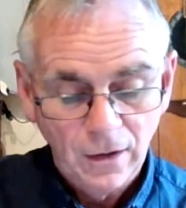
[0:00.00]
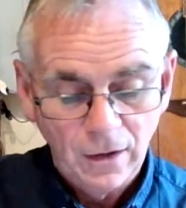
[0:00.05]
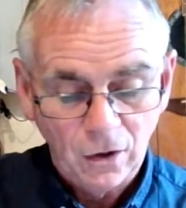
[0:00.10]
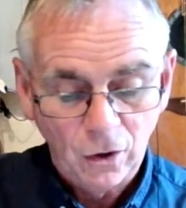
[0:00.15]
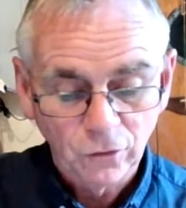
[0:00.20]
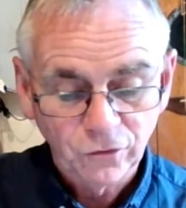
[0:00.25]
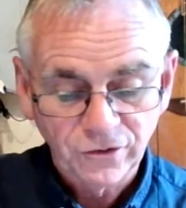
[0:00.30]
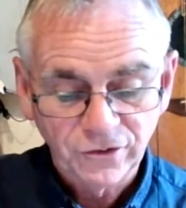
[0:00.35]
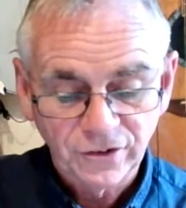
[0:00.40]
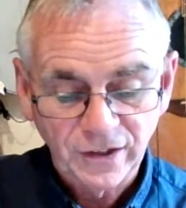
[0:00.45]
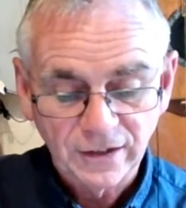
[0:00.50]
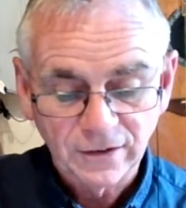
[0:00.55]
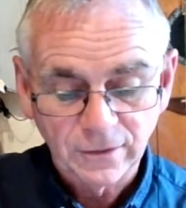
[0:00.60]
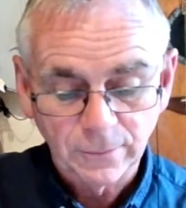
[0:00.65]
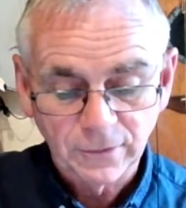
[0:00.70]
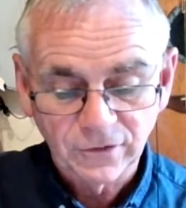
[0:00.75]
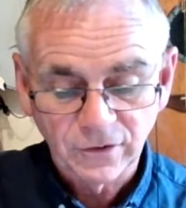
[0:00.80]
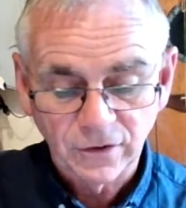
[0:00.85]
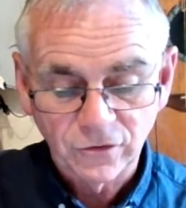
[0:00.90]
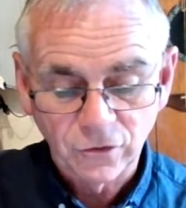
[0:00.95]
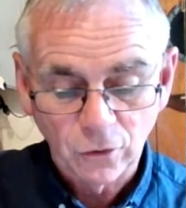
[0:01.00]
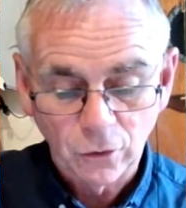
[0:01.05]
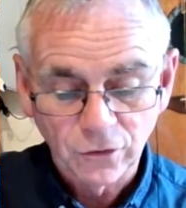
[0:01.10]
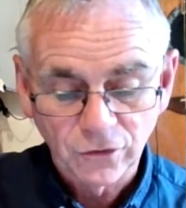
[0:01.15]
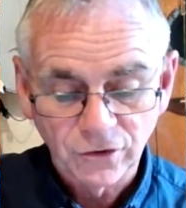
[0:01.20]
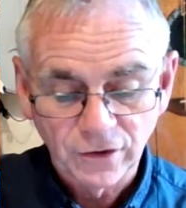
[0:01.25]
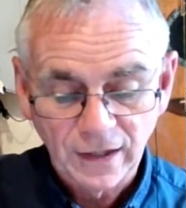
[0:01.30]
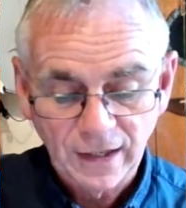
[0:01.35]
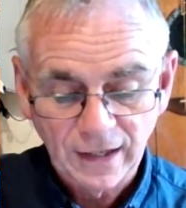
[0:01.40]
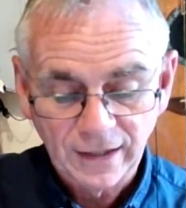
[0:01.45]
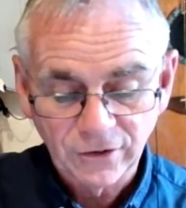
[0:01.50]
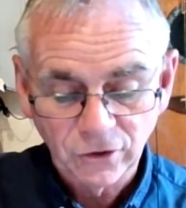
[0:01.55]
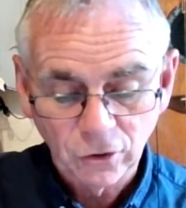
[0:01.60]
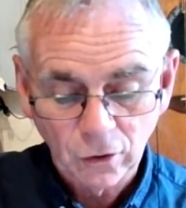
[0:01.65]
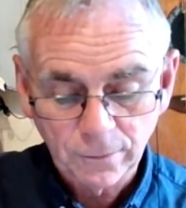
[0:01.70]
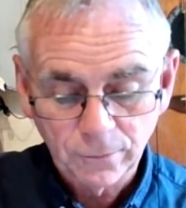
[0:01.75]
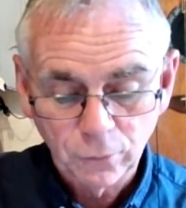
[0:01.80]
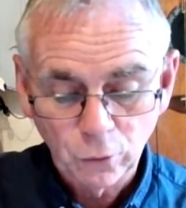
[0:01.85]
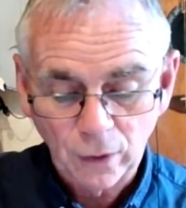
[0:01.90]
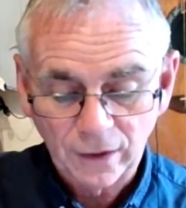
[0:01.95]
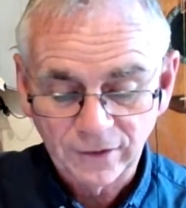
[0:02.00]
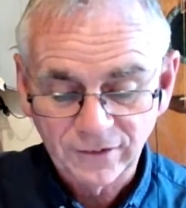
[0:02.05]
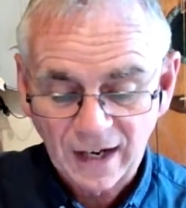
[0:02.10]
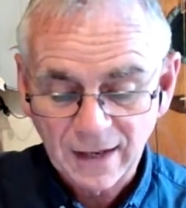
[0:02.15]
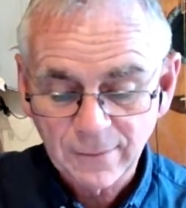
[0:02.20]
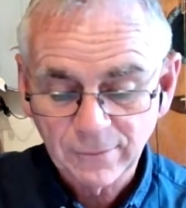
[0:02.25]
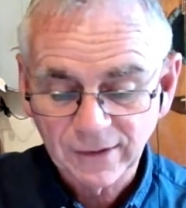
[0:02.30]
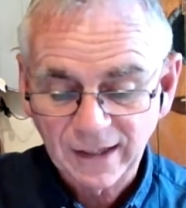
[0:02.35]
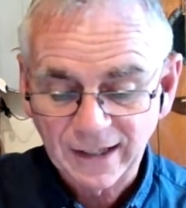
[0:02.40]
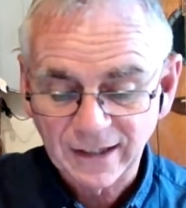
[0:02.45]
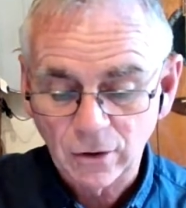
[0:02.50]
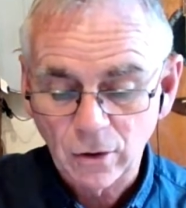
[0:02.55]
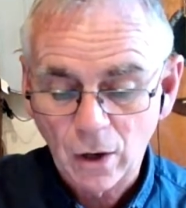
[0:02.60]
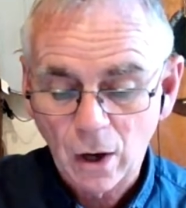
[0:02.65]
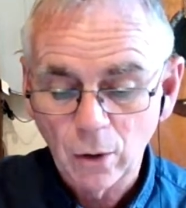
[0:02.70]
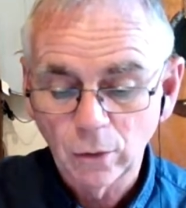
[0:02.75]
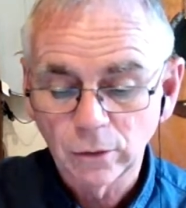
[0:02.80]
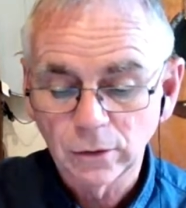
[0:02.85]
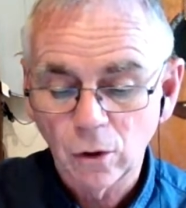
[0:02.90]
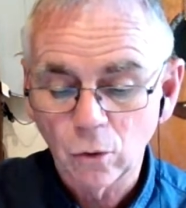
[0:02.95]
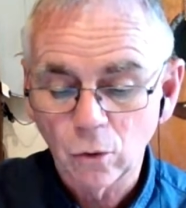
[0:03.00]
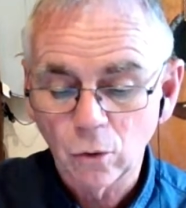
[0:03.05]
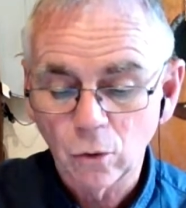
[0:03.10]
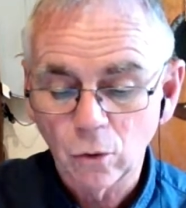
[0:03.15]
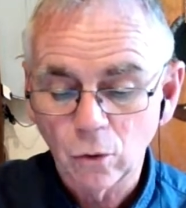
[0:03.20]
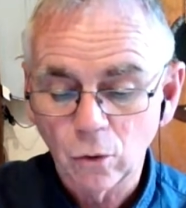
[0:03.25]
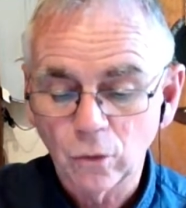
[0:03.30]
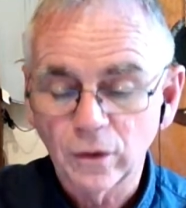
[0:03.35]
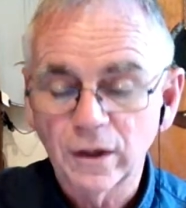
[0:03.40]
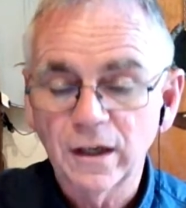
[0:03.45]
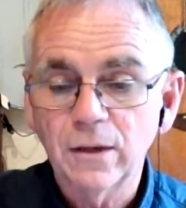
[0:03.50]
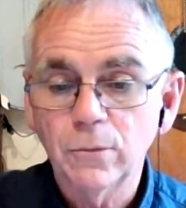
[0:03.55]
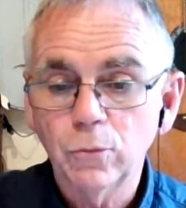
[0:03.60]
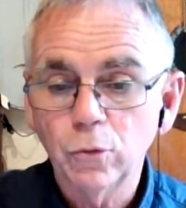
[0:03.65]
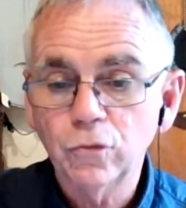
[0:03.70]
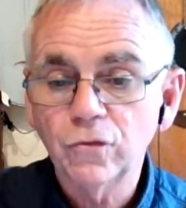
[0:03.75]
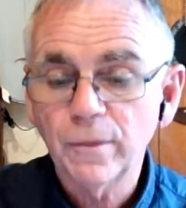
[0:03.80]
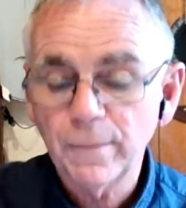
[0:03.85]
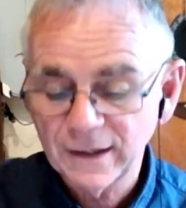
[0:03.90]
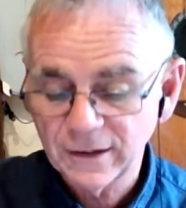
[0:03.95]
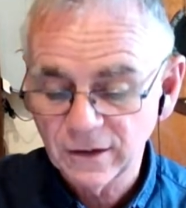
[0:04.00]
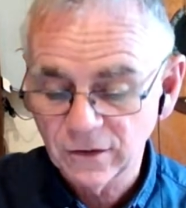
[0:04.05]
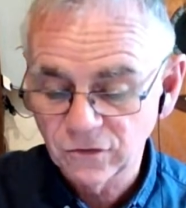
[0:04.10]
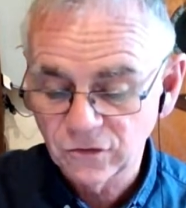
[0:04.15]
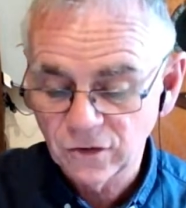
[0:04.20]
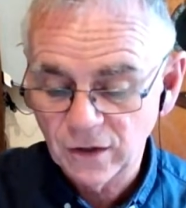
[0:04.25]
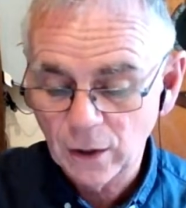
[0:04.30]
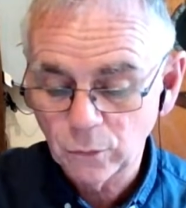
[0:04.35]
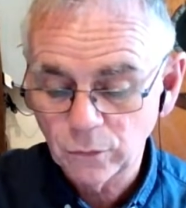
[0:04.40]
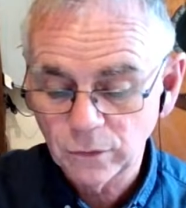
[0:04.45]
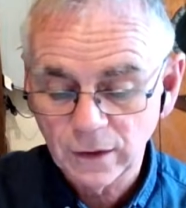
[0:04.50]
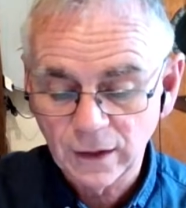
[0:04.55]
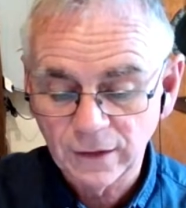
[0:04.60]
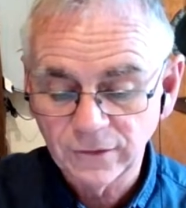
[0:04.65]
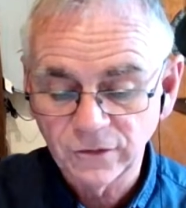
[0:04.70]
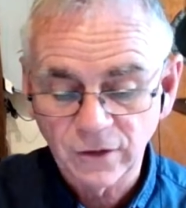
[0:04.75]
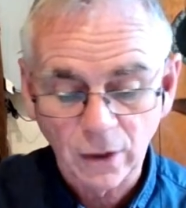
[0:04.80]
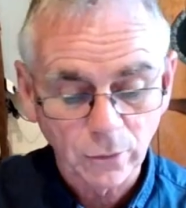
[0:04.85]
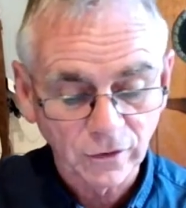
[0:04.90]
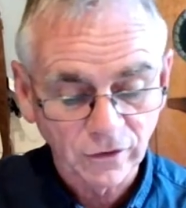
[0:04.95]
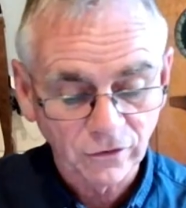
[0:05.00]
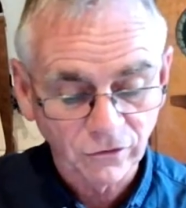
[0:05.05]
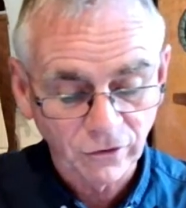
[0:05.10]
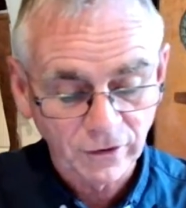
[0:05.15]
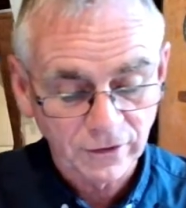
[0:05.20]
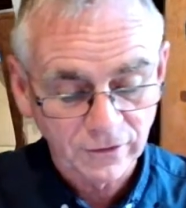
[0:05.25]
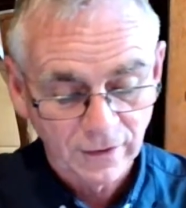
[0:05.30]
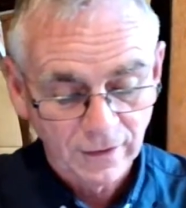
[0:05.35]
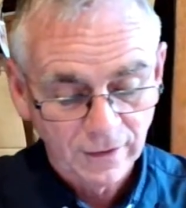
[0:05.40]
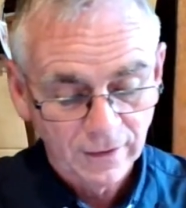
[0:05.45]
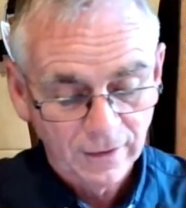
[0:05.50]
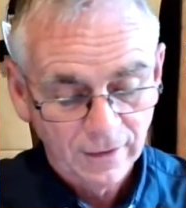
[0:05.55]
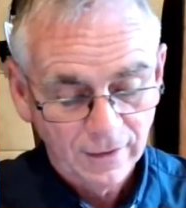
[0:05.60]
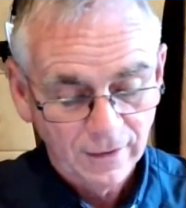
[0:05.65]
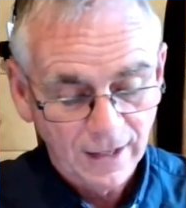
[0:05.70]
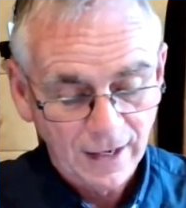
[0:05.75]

also said that Mr Johnson had not put a timeline on how long he would remain in Downing Street